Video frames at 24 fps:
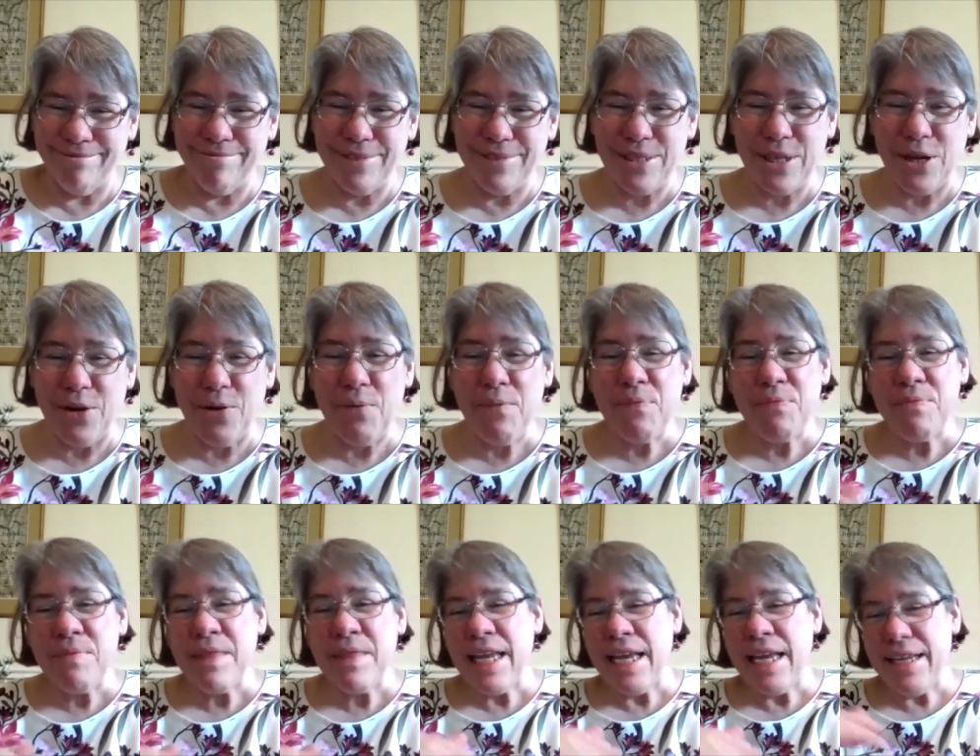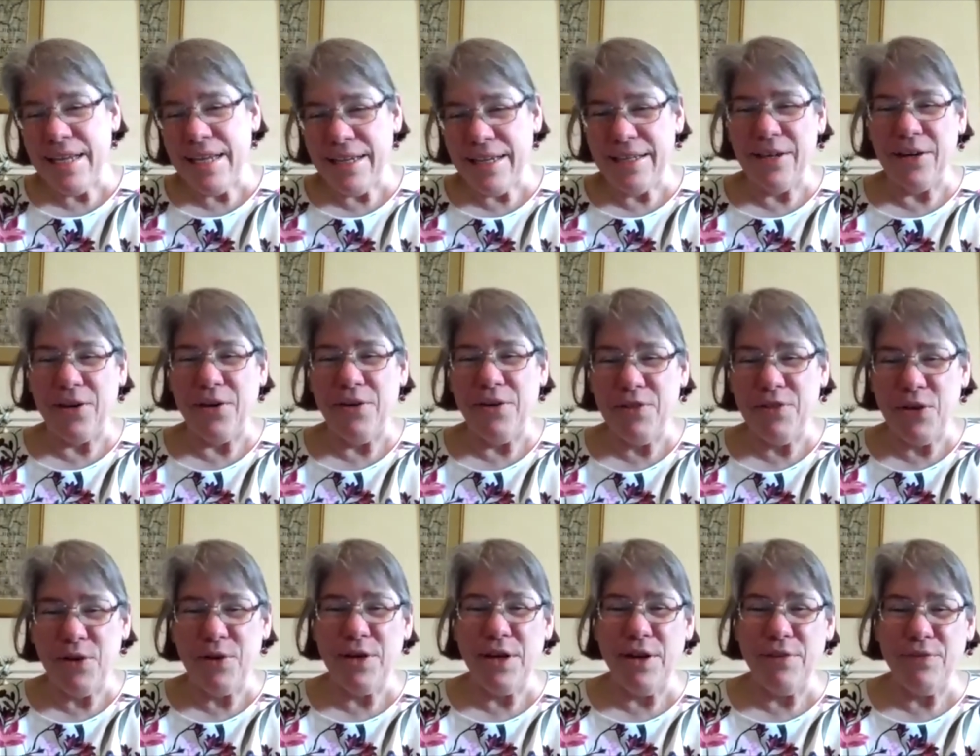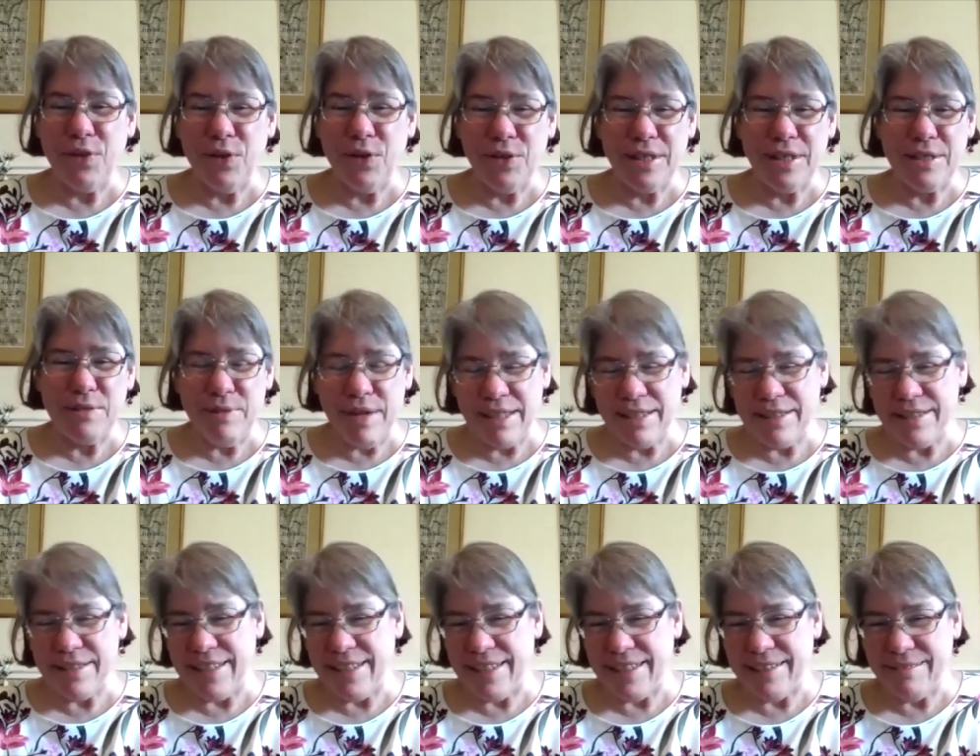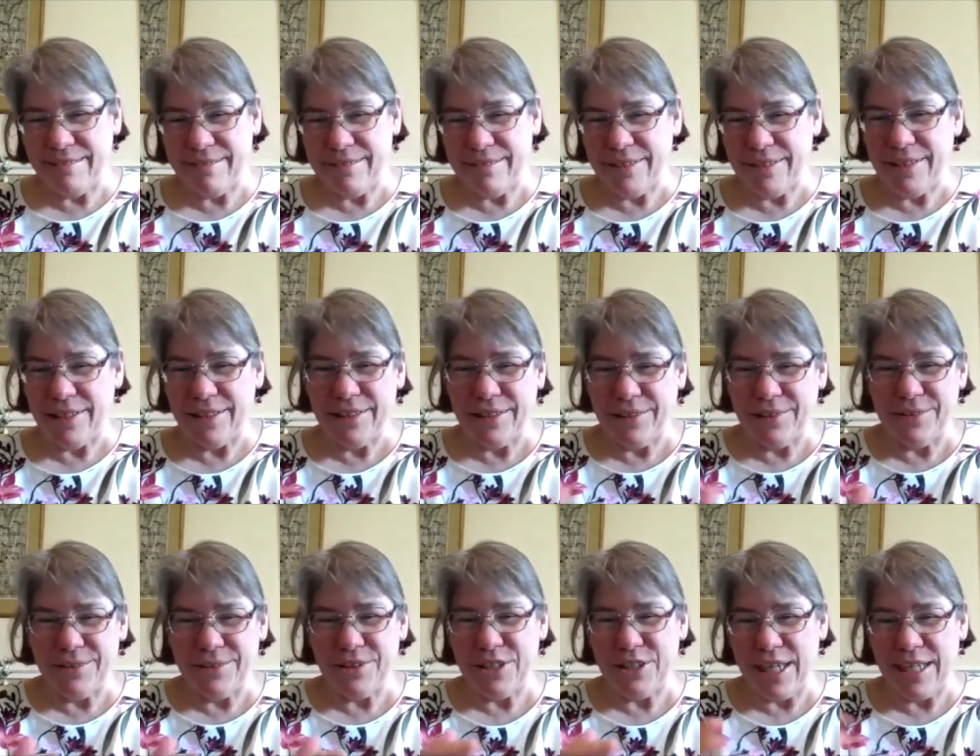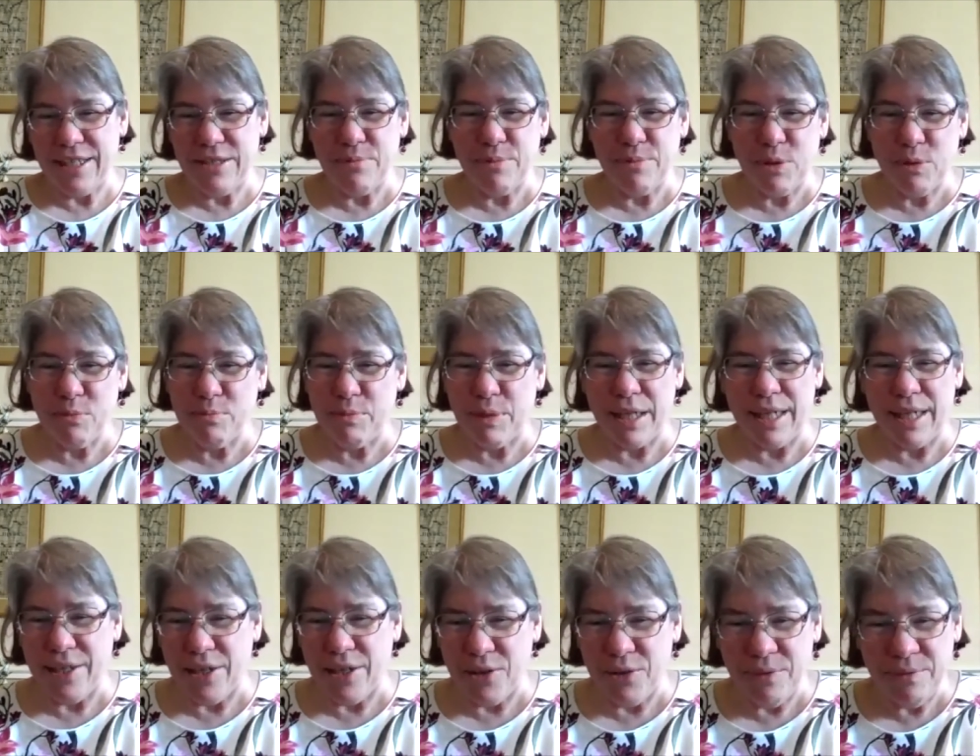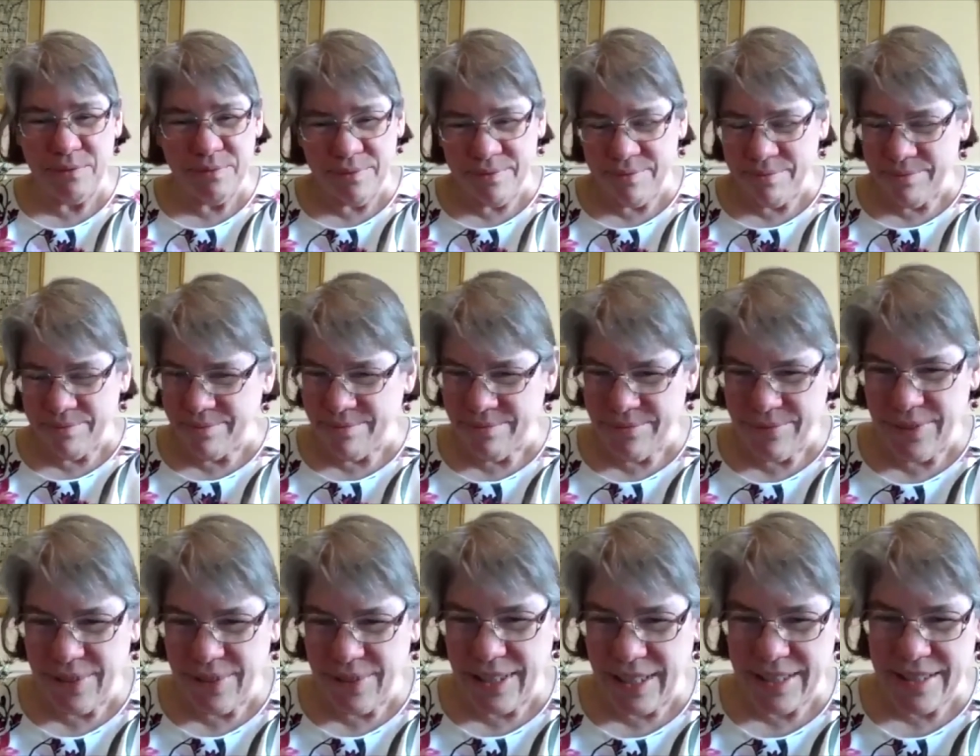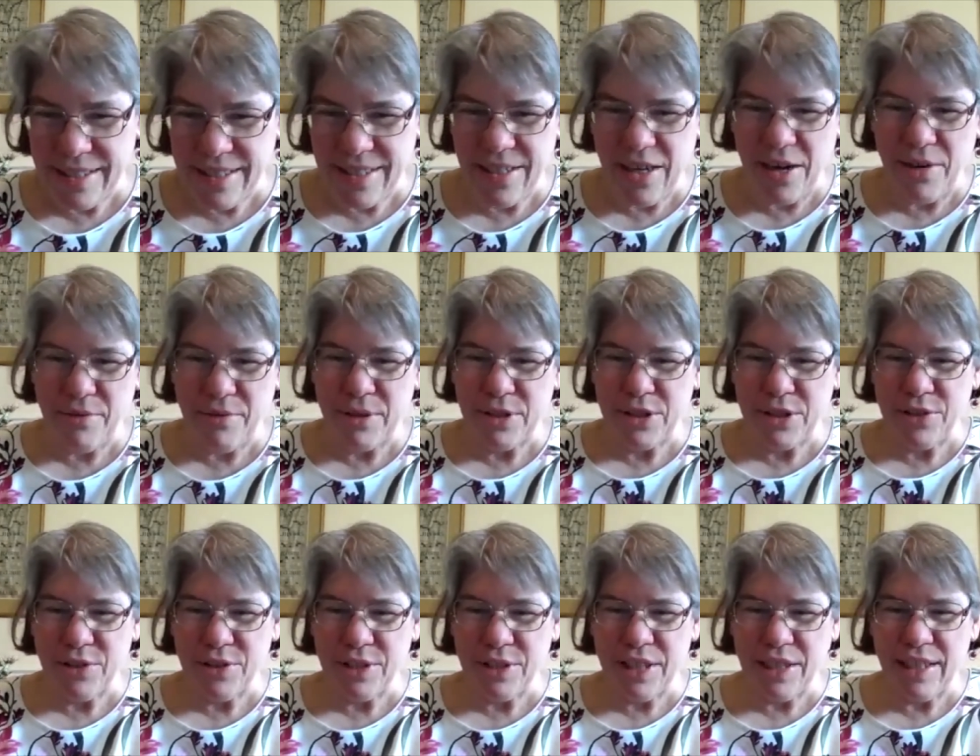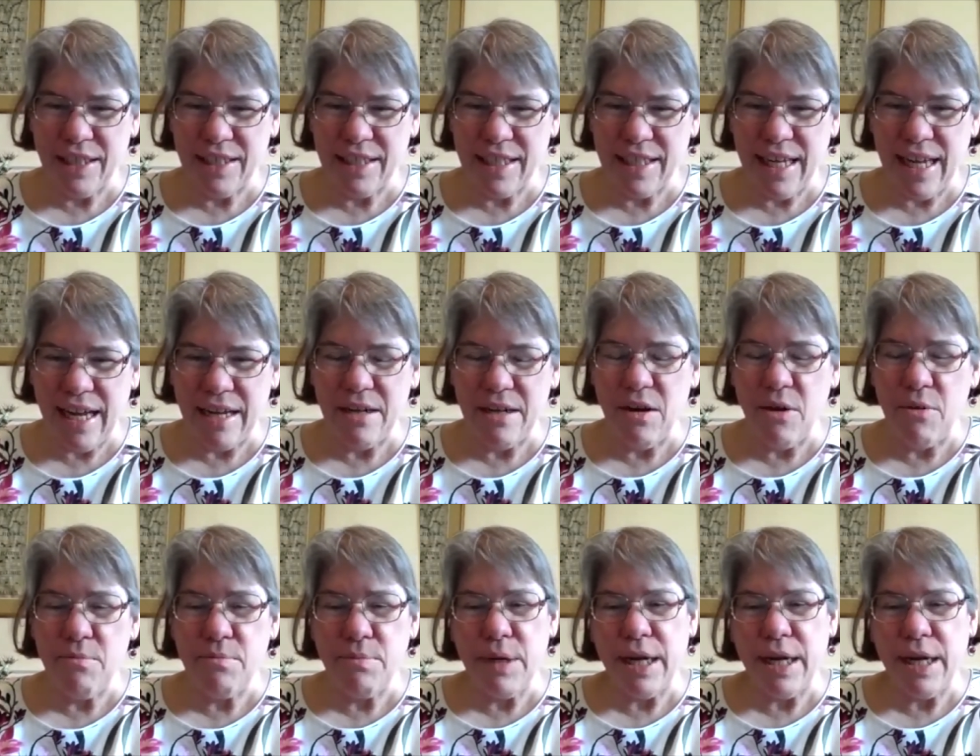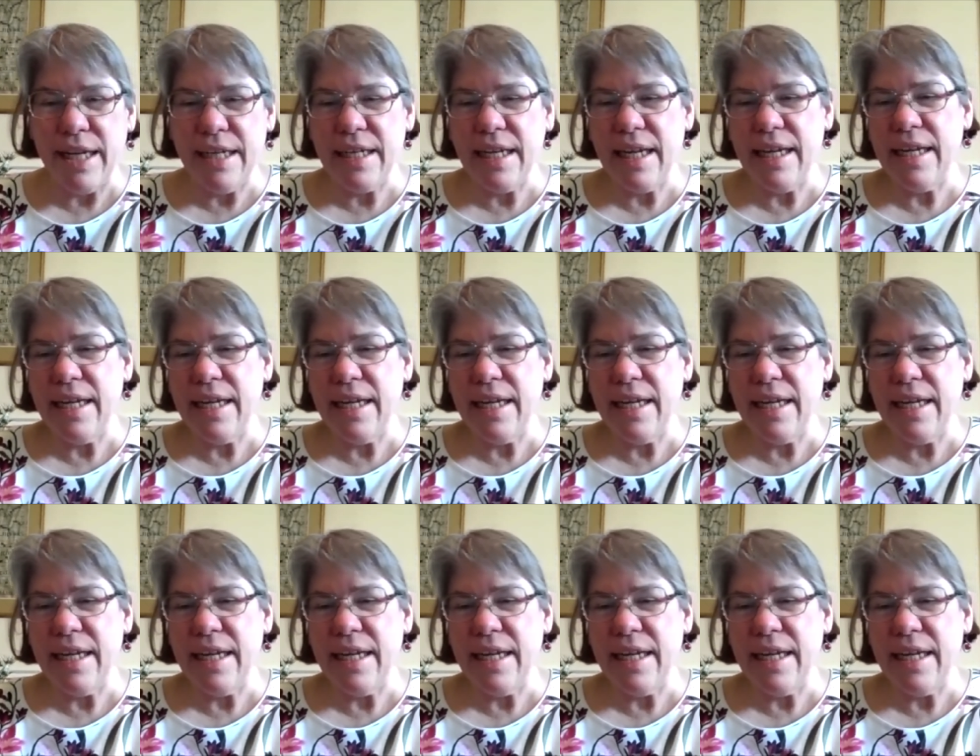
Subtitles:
So, you know, if you're expecting a little Shakespeare bio, that's not what you're gonna get. But